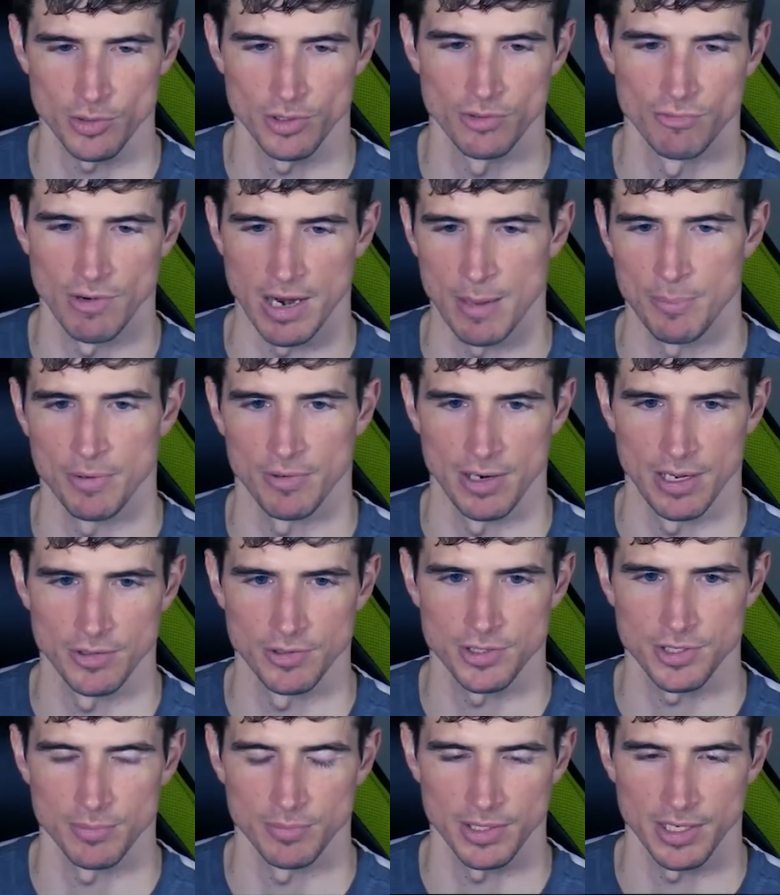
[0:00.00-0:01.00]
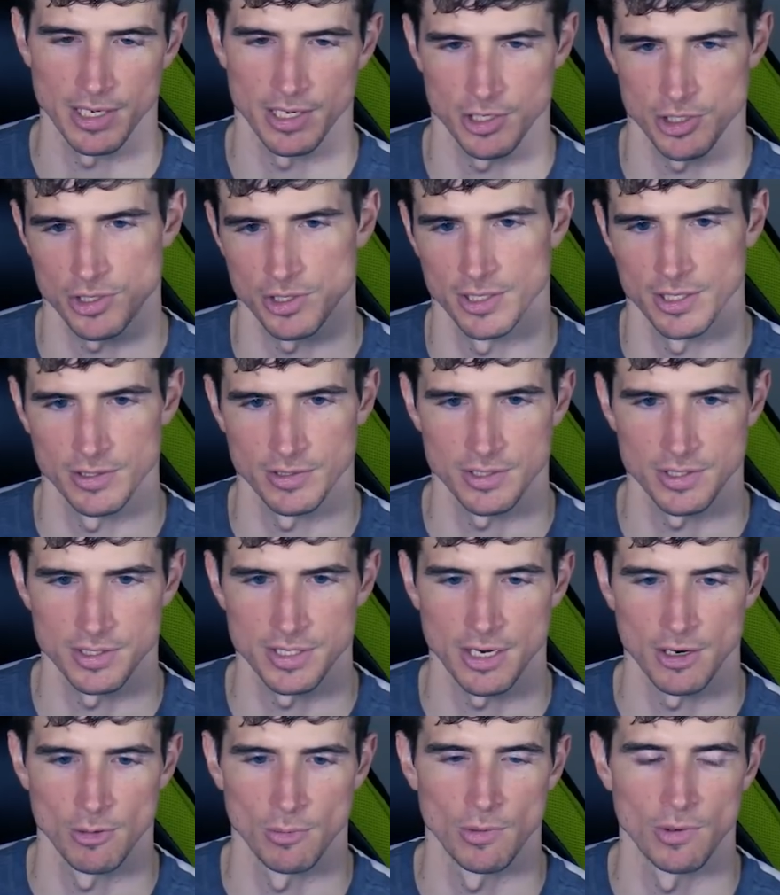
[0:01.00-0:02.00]
where you wrap around something, actually. That was a
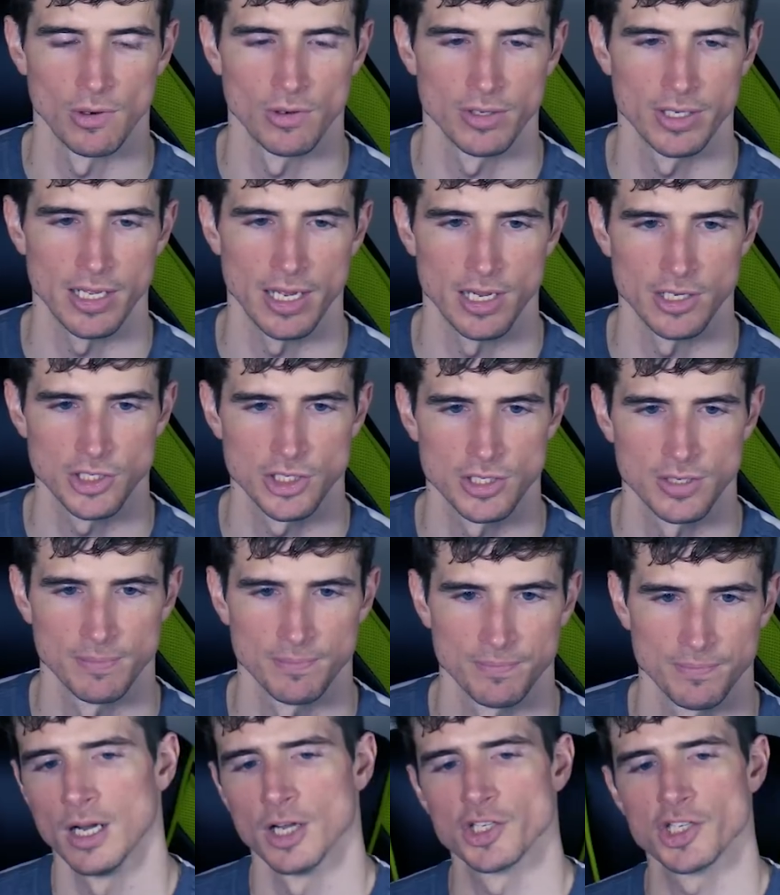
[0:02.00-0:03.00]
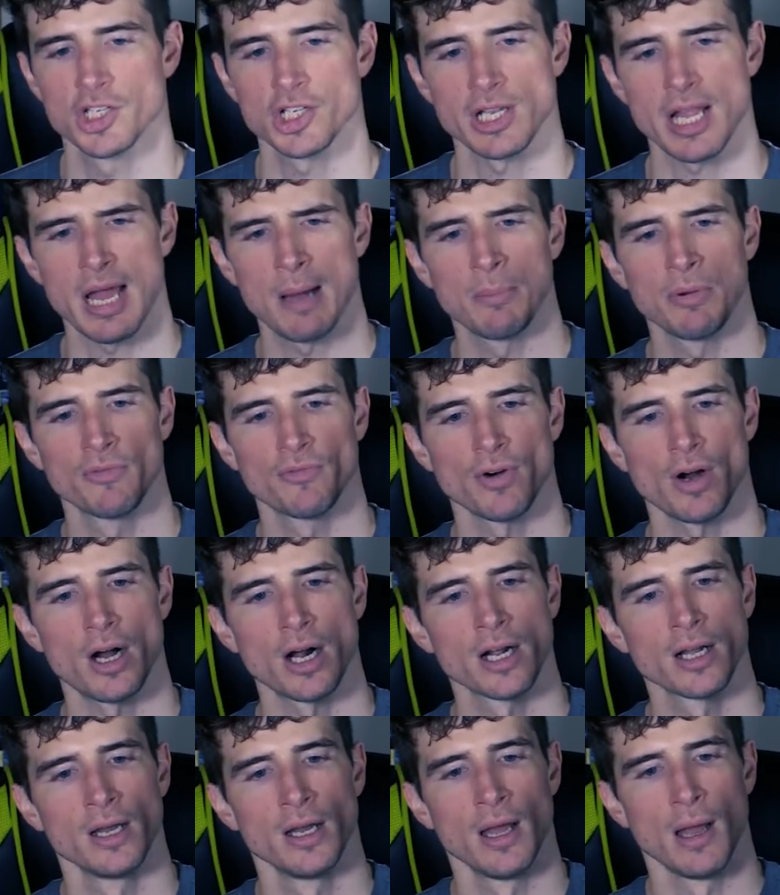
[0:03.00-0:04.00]
terrible guess. A slab of
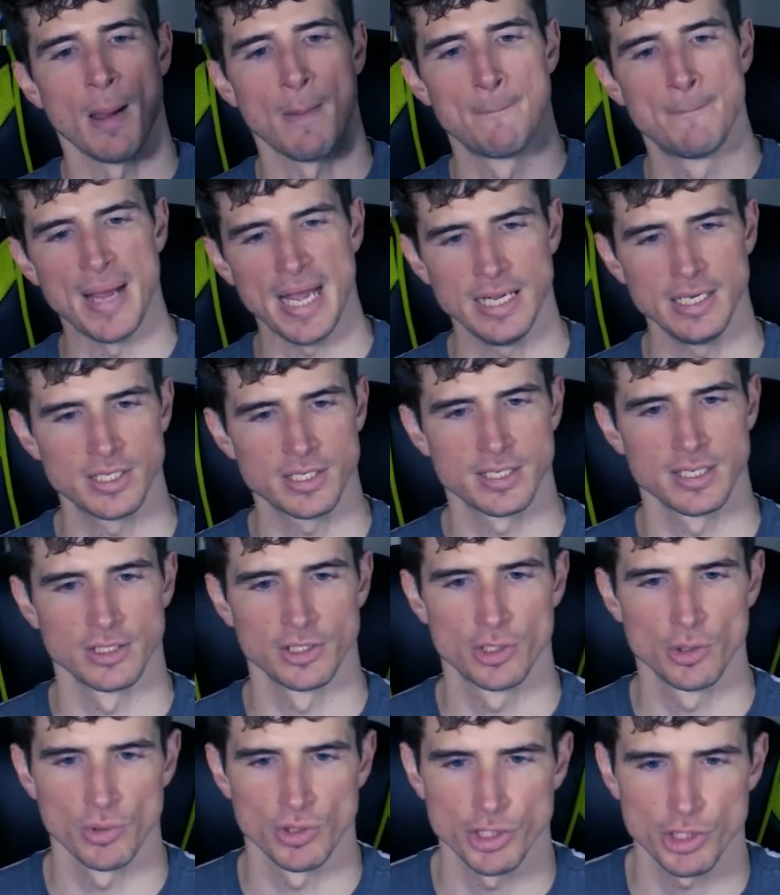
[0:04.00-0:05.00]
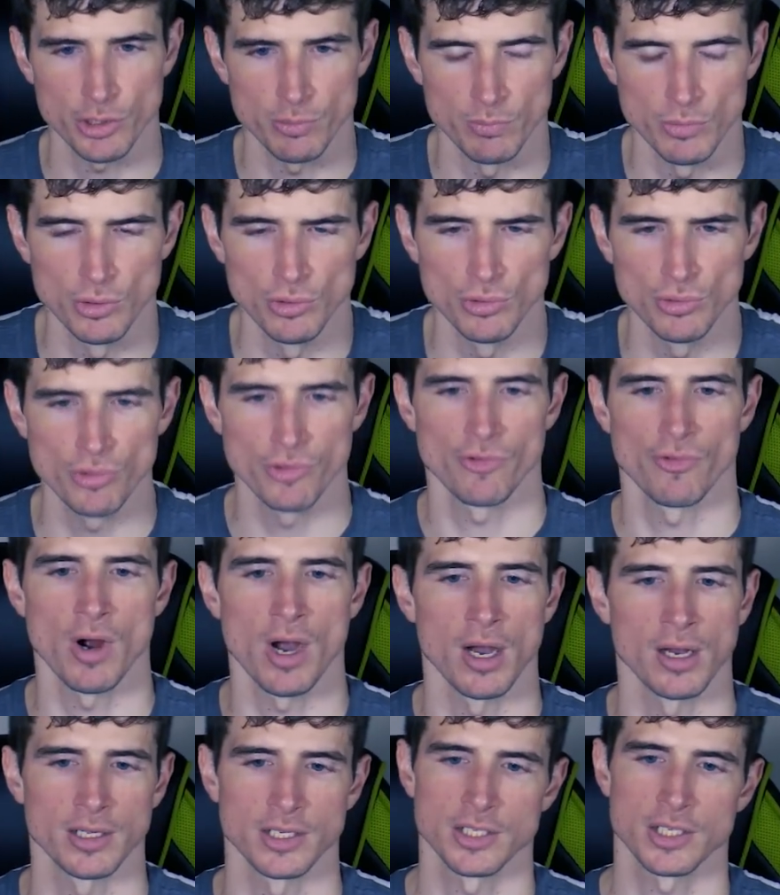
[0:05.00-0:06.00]
rock pasted to a smooth
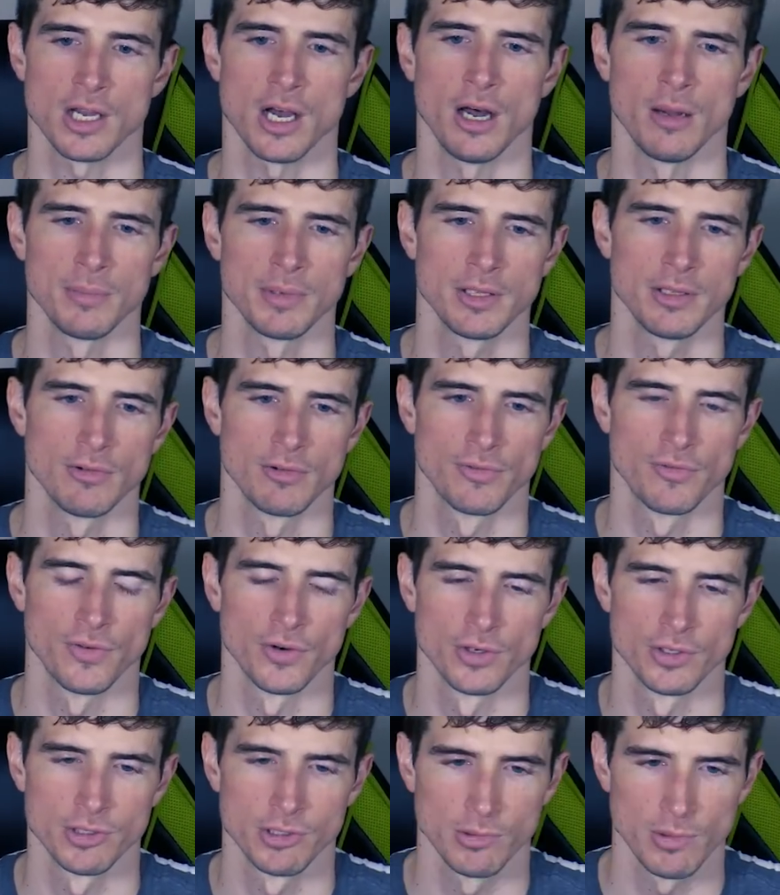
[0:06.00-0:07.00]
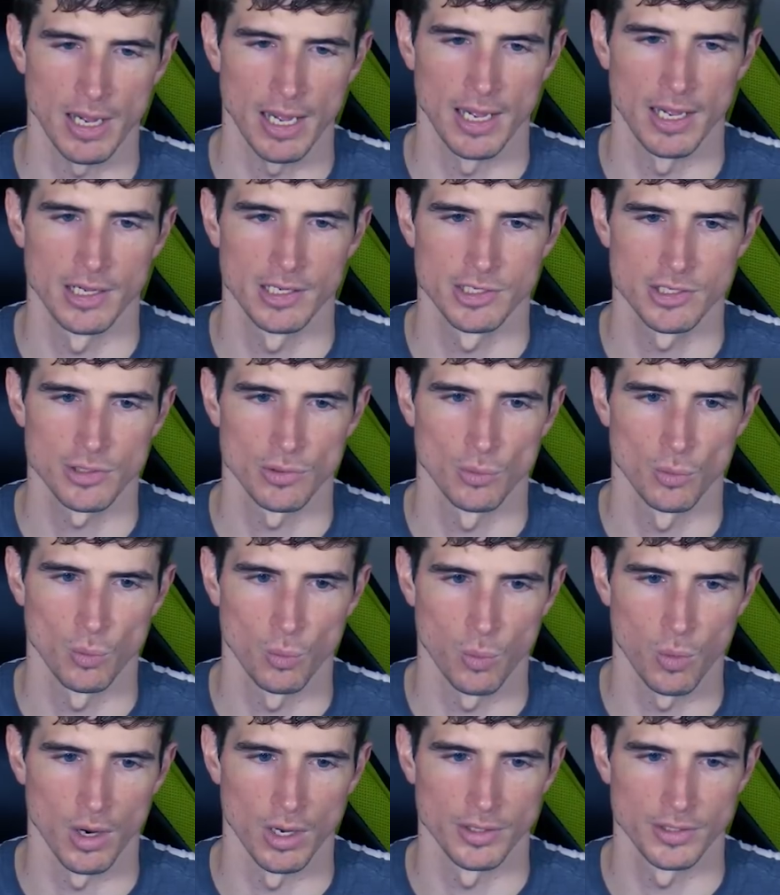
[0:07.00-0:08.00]
rock is commonly referred to as
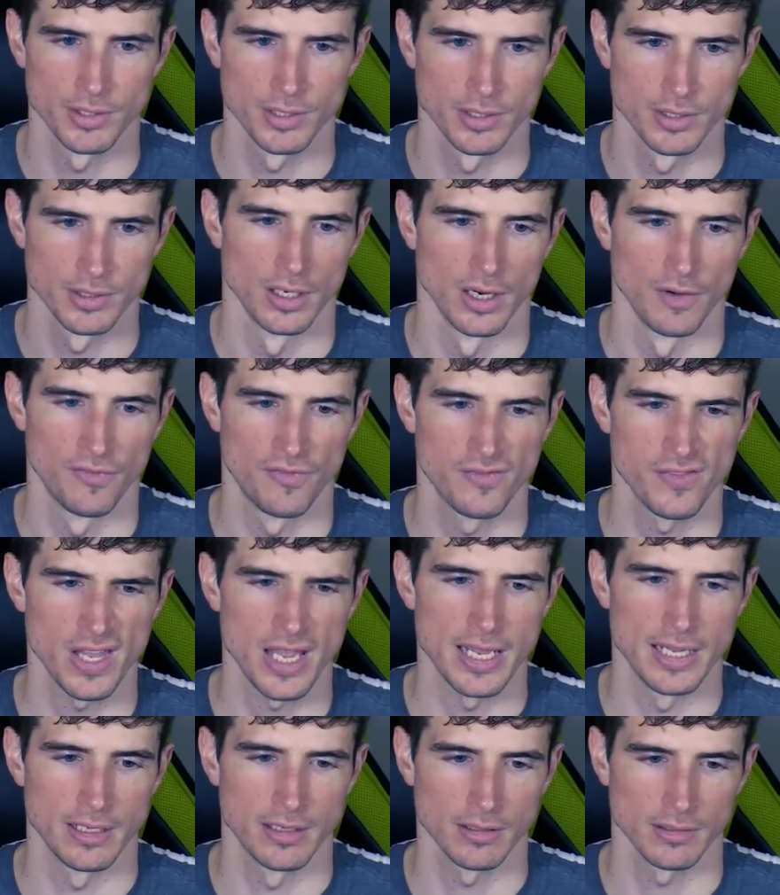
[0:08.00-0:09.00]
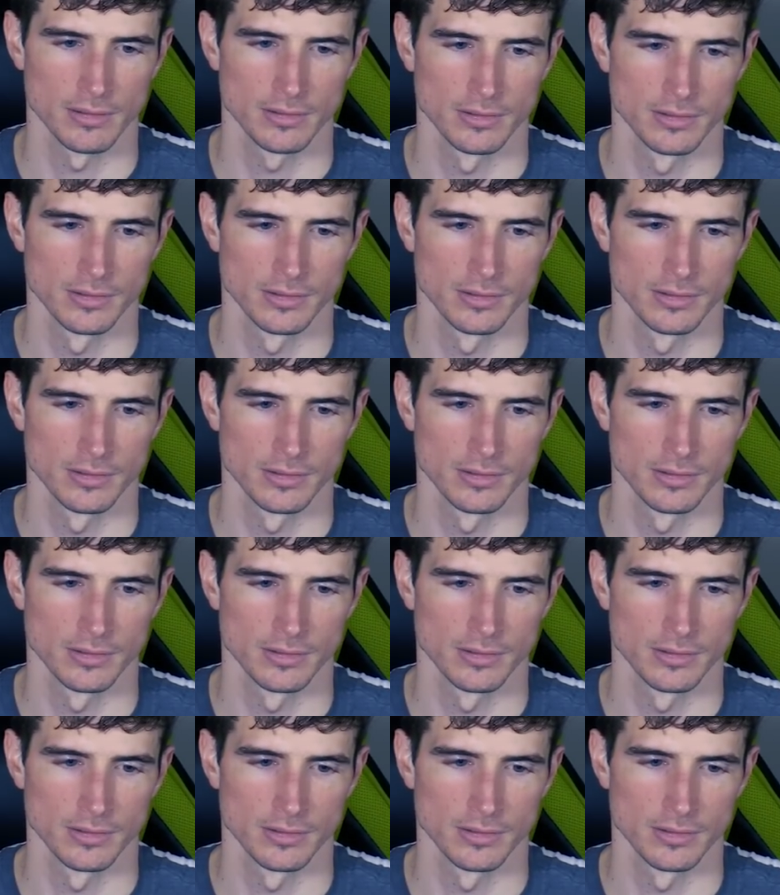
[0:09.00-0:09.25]
what? A flake.